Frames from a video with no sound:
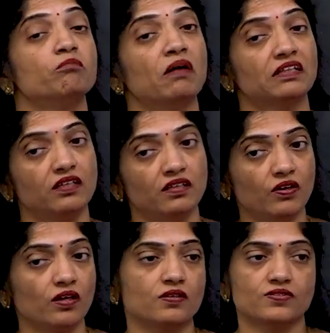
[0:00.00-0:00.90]
badli
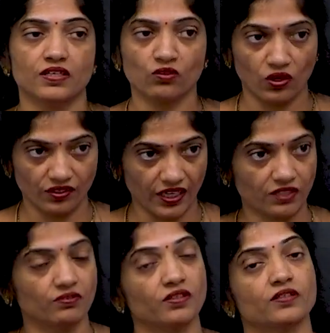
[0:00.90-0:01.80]
workers and contract
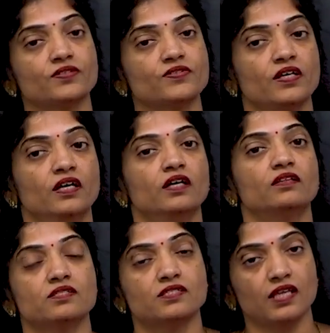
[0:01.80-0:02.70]
workers,
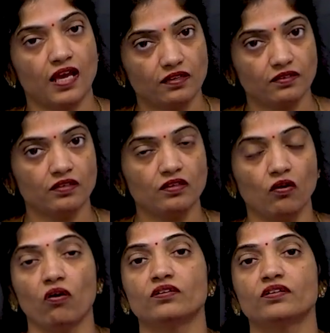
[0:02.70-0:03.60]
the salary
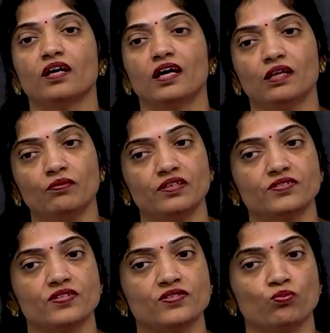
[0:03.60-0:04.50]
or the
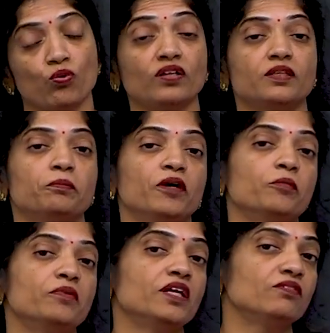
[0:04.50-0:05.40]
allowances what the
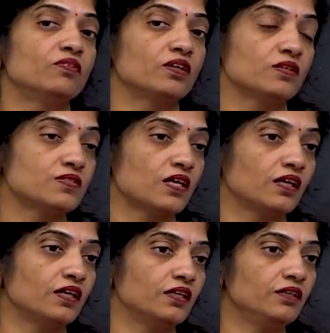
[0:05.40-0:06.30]
permanent workers are
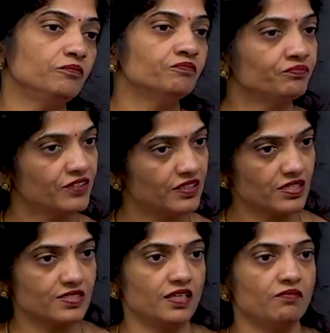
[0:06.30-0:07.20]
getting in
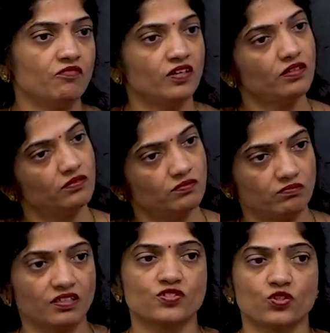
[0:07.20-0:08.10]
the same way
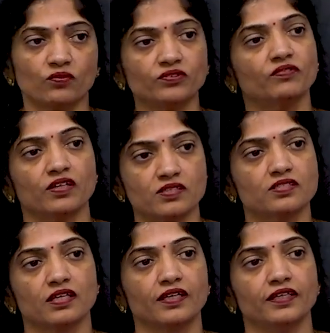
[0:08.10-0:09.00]
rest of the workers
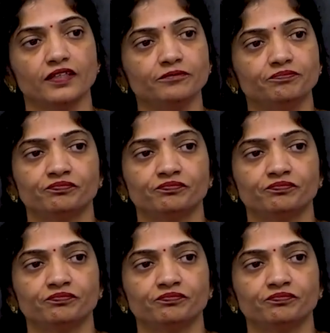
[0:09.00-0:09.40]
are getting.